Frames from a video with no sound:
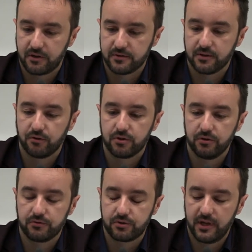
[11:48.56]
because
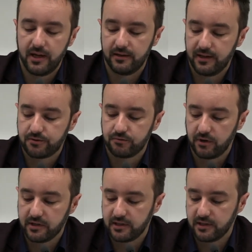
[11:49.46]
today net
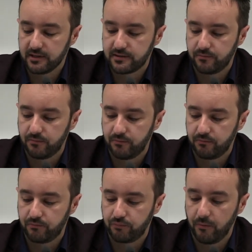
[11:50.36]
neutrality is
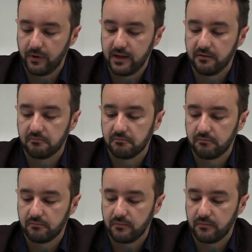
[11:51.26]
probably